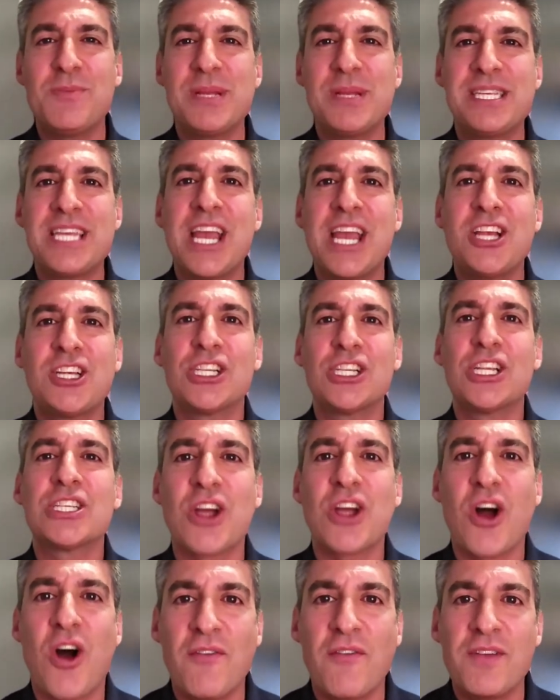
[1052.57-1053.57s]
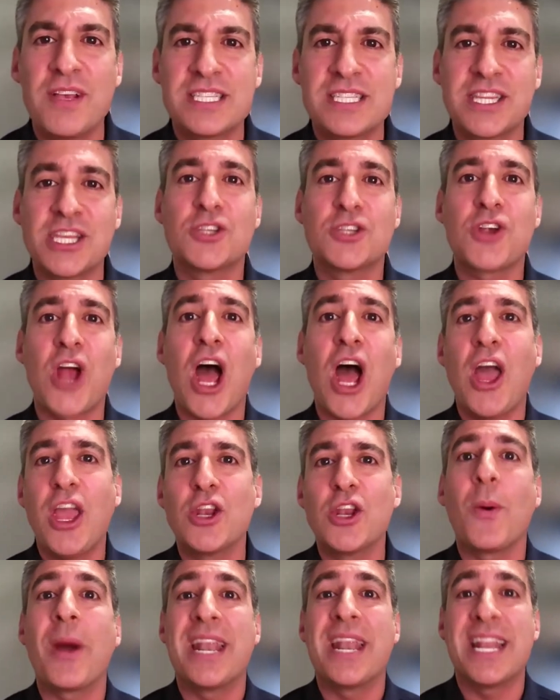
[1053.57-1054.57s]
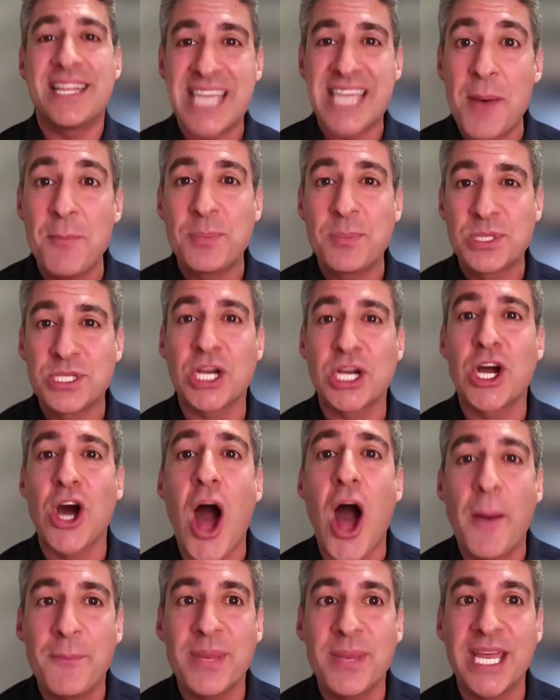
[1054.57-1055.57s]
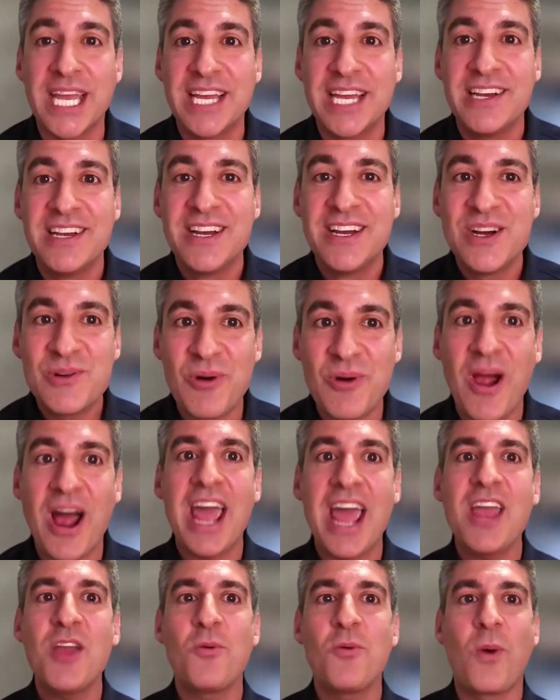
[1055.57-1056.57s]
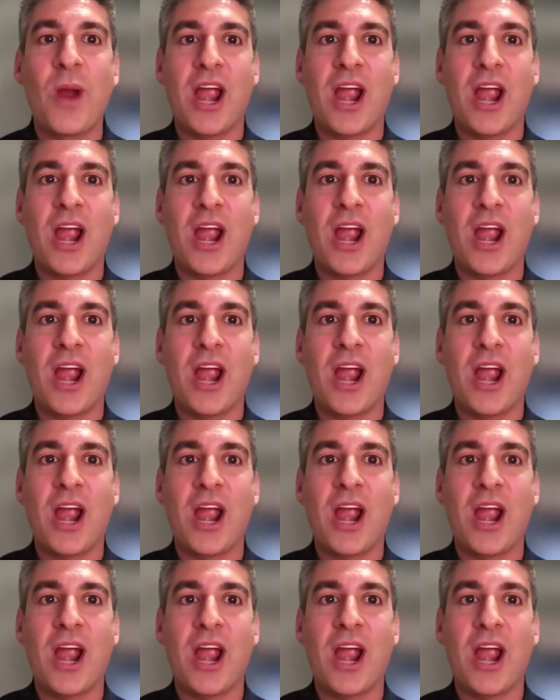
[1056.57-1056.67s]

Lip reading: imitation is obviously an attempt to copy, right?